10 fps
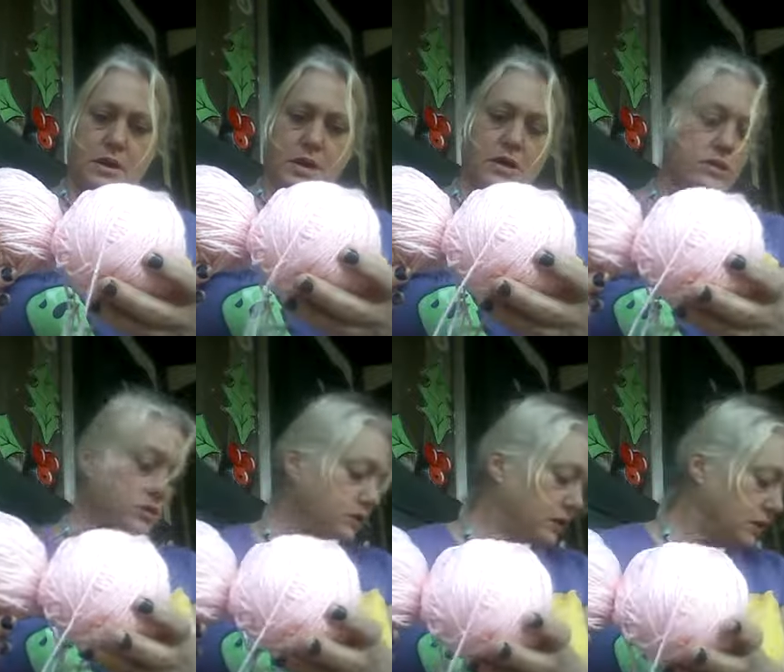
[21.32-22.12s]

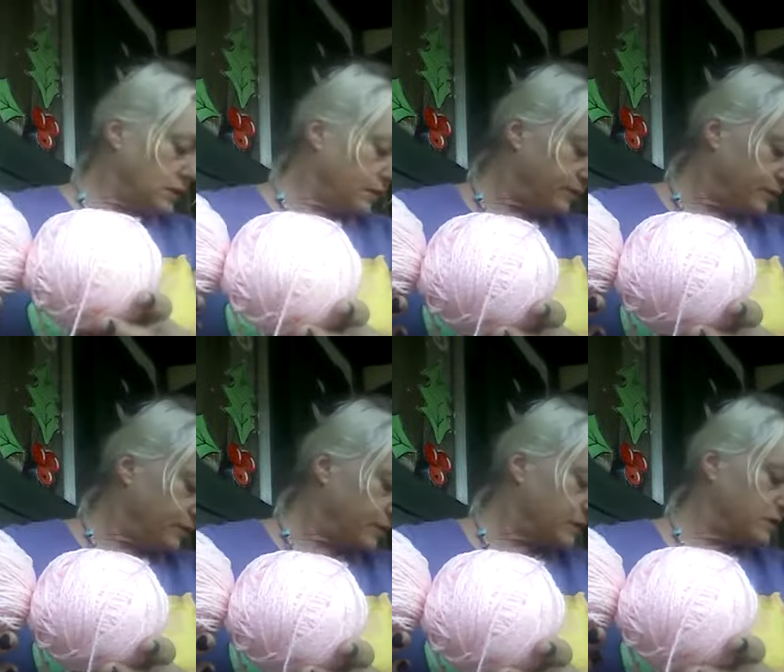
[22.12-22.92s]
Actually,
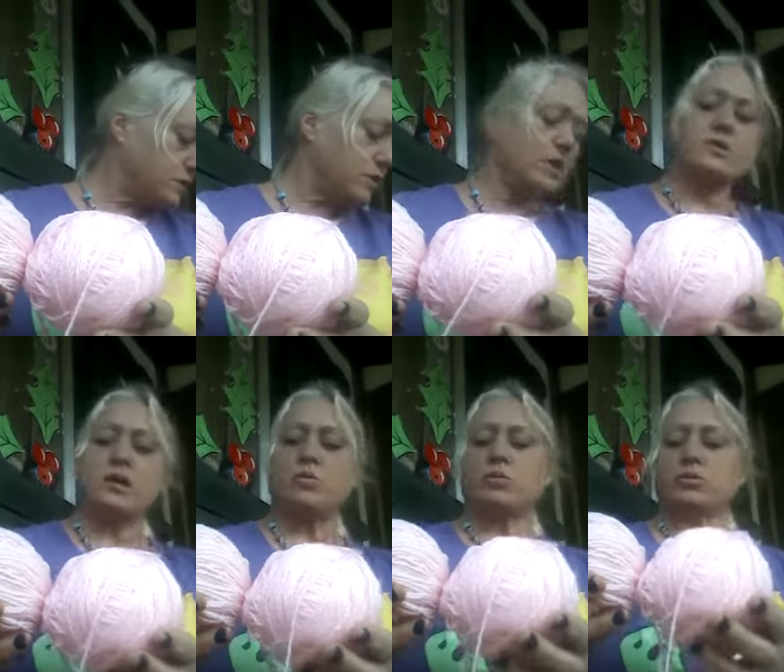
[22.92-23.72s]
this is not
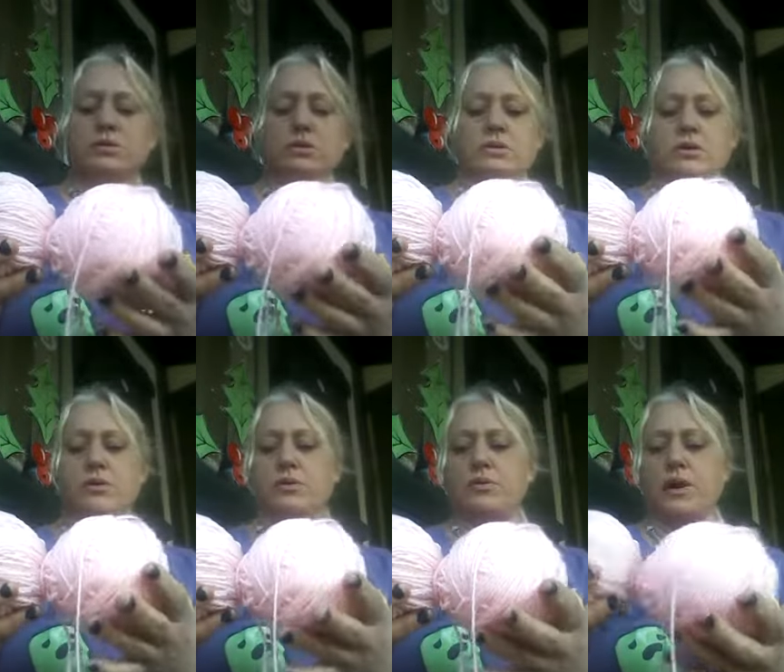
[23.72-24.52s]
doubled,
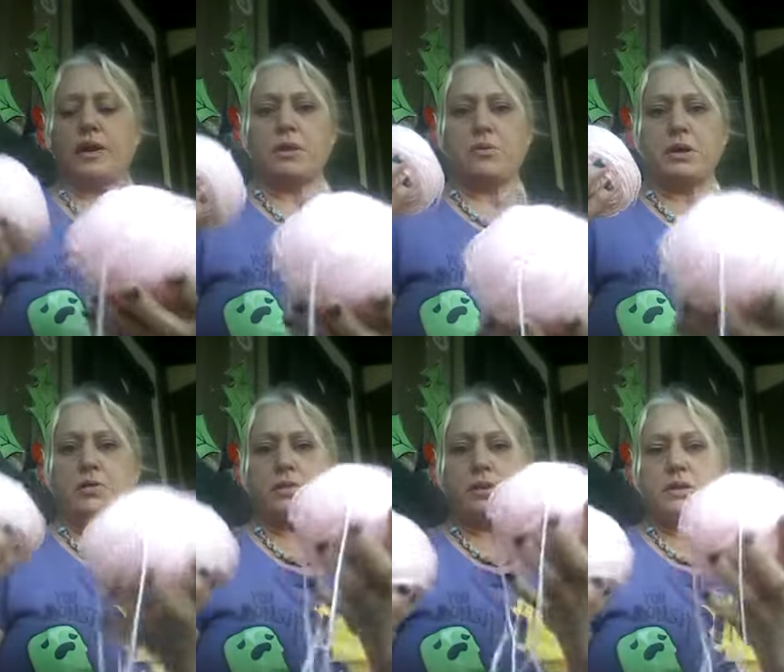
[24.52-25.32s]
so I got to
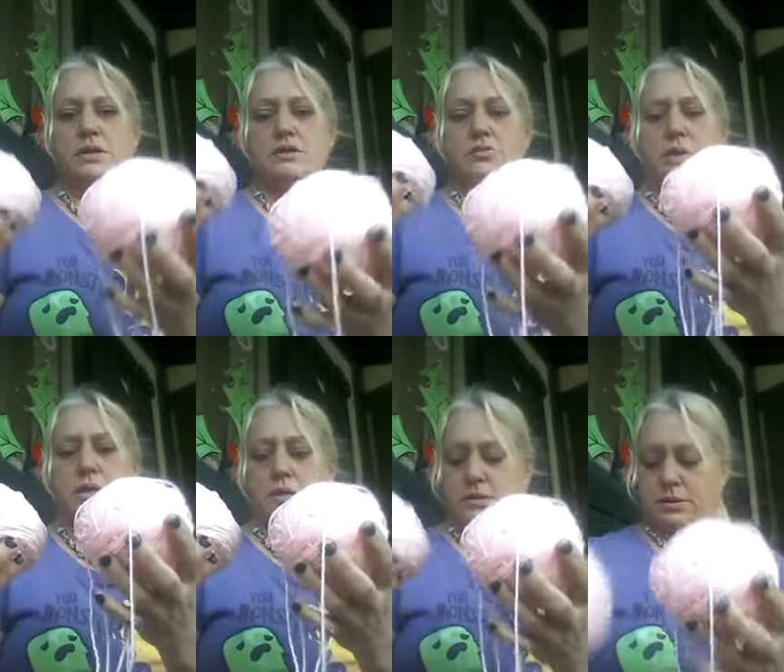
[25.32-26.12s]
pick one of these
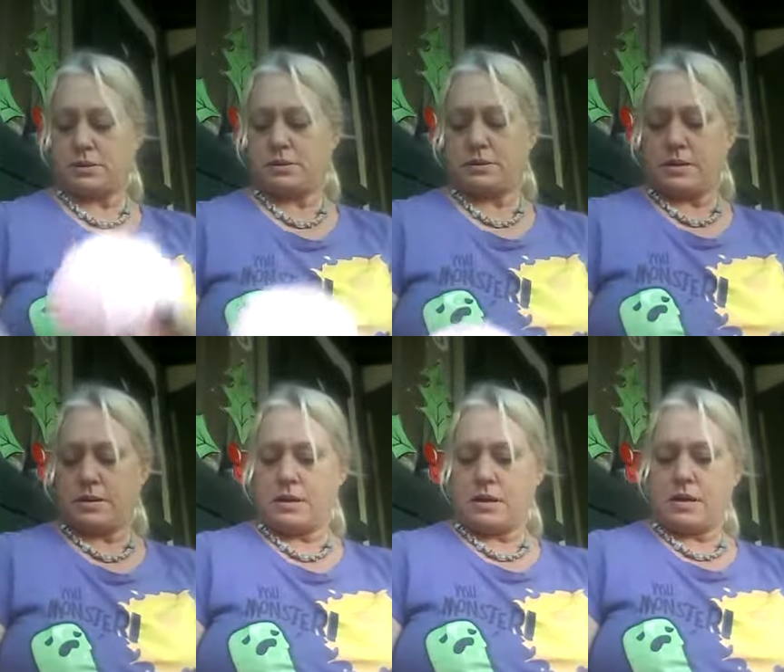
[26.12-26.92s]
pinks, huh?
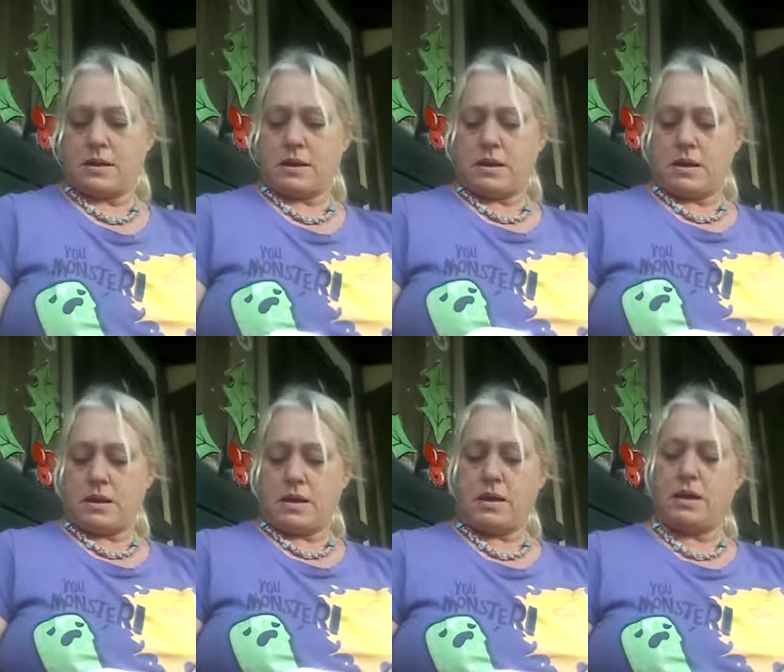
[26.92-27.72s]

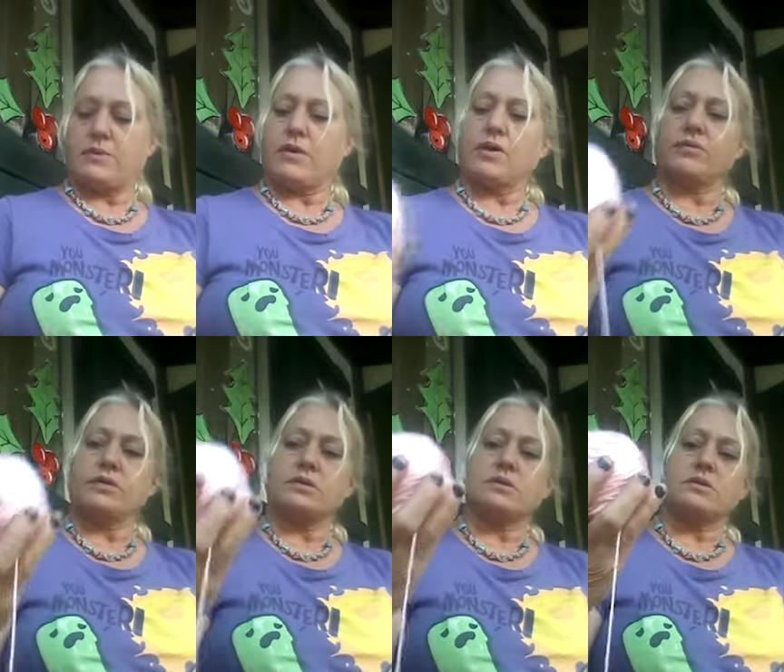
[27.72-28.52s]
And I've got
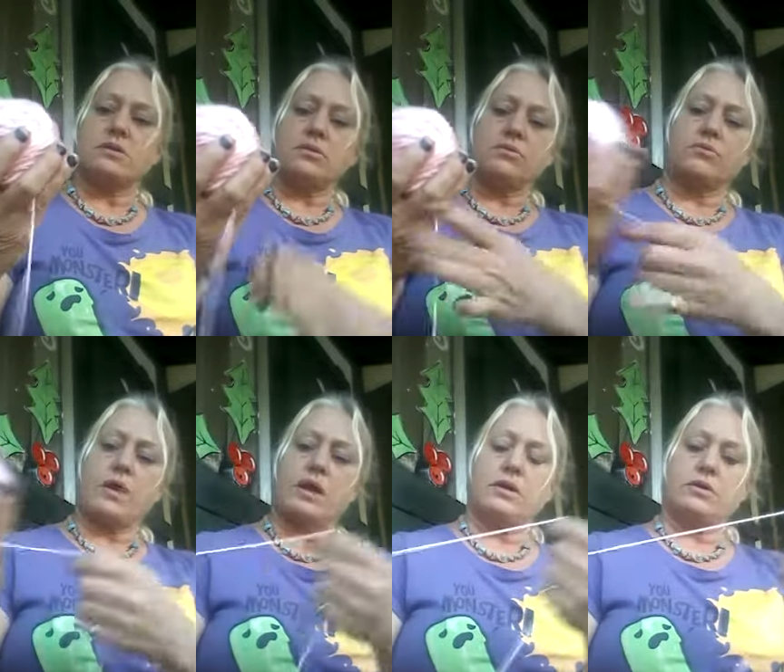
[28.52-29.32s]
this
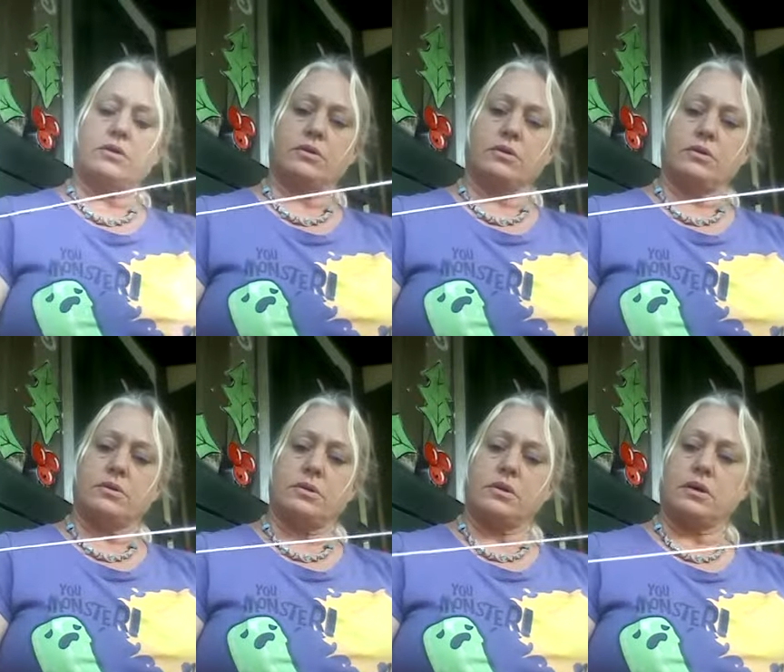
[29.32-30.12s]
regular
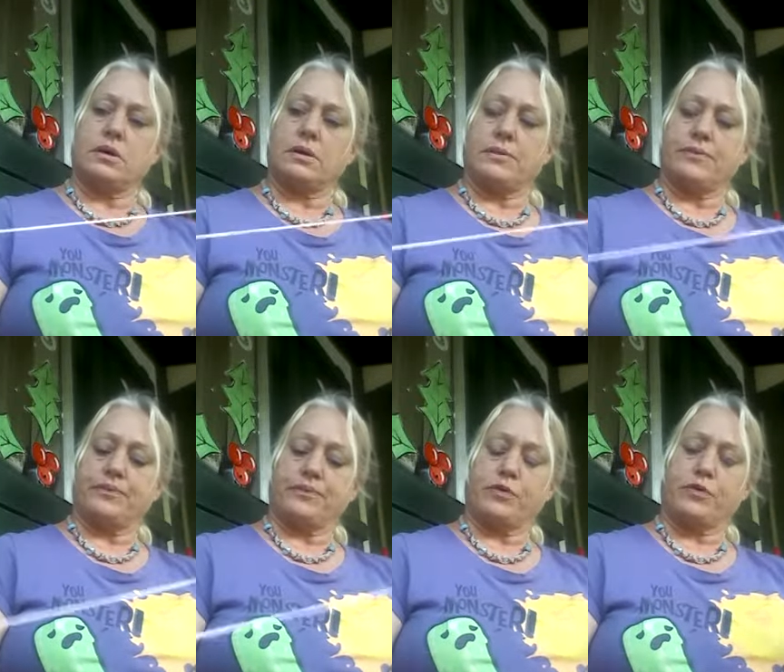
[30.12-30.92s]

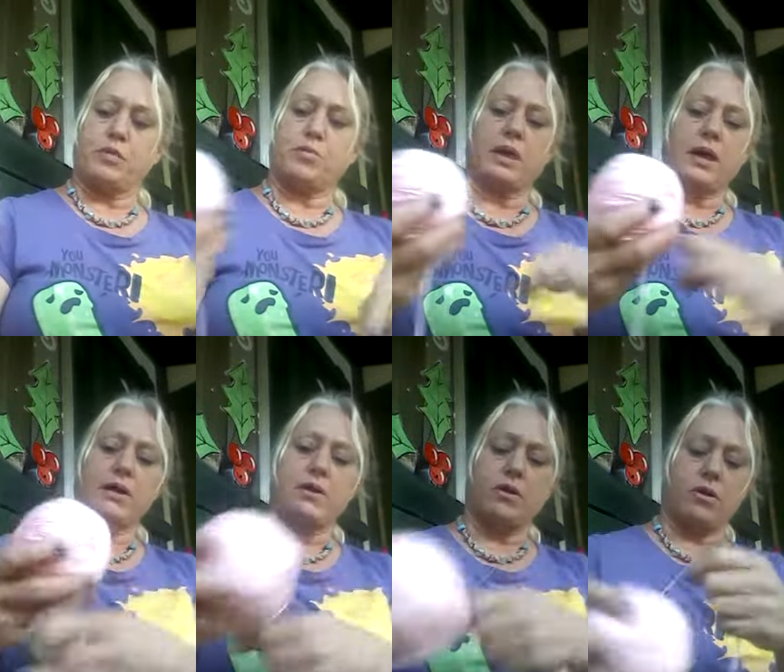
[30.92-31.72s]
3-ply
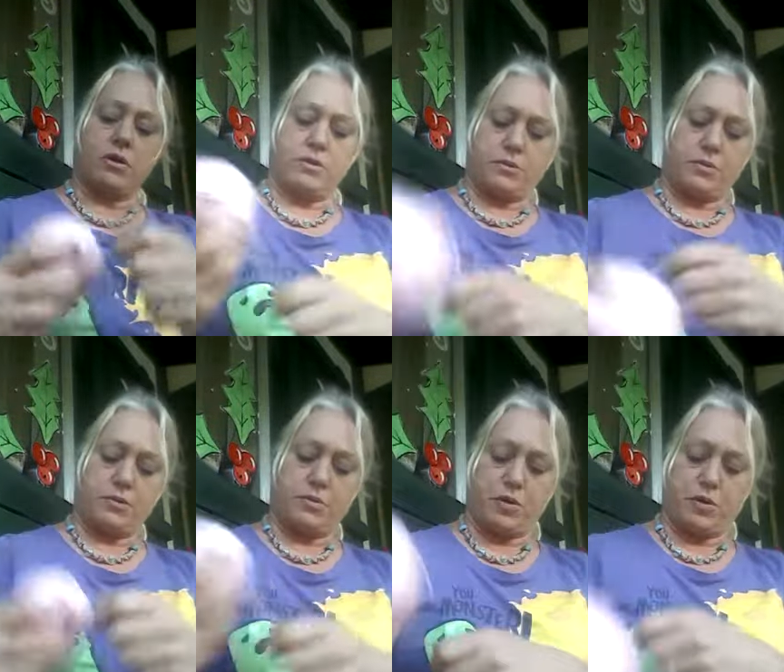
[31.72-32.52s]
yarn.
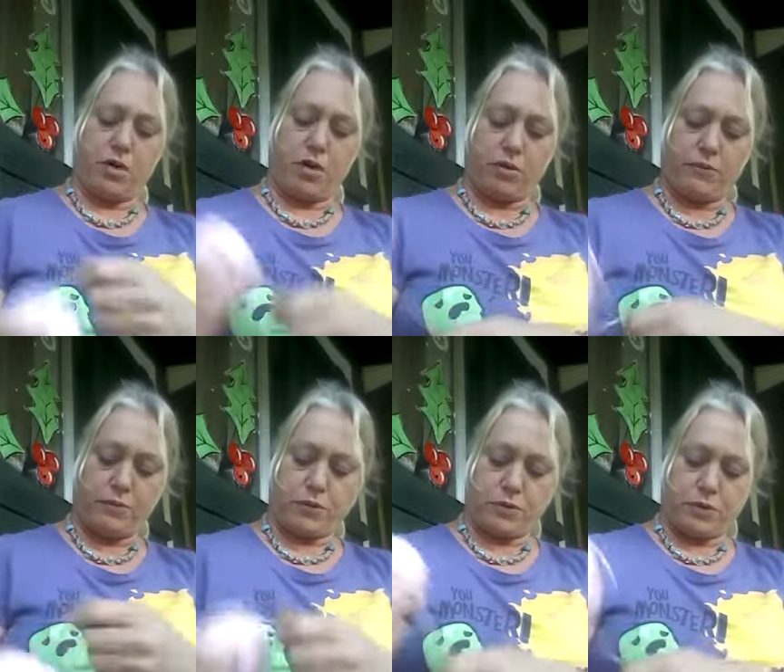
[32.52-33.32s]
All of
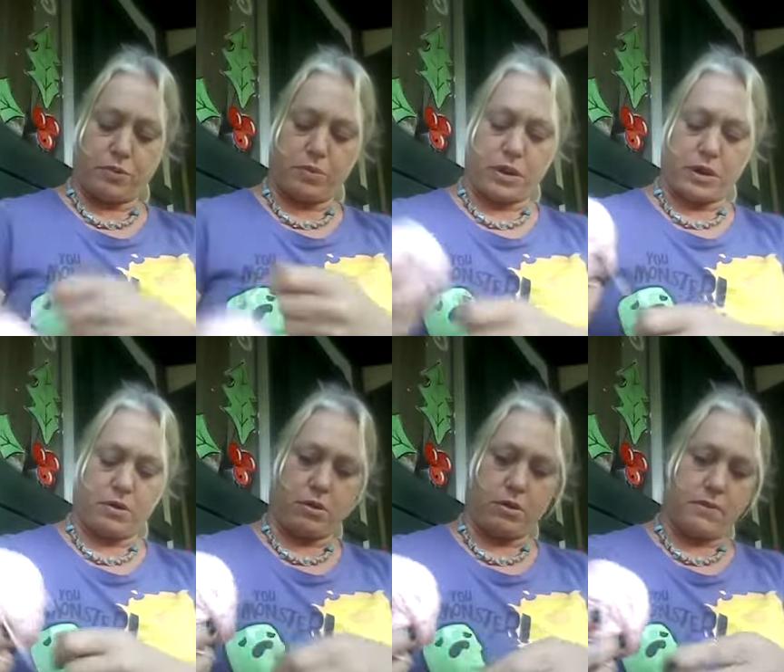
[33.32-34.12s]
them are 3-ply
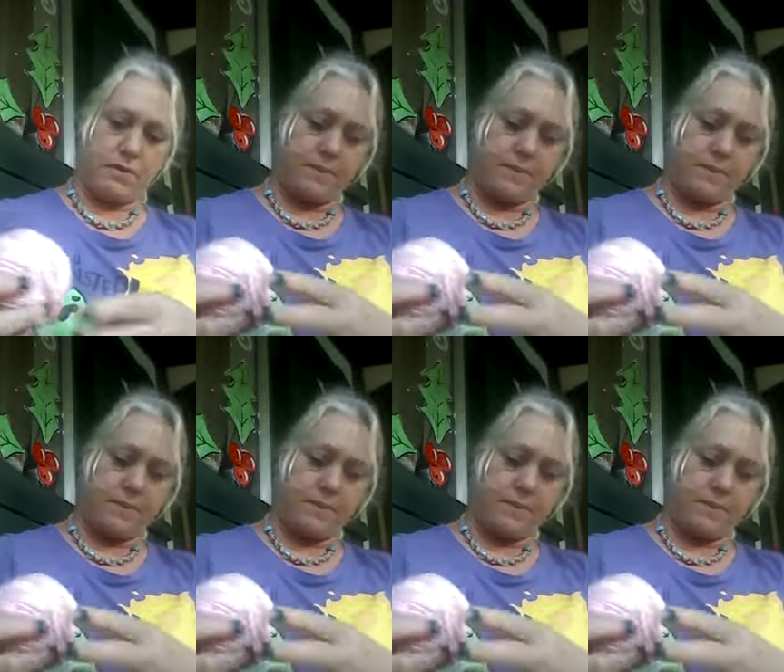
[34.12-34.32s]
yarn.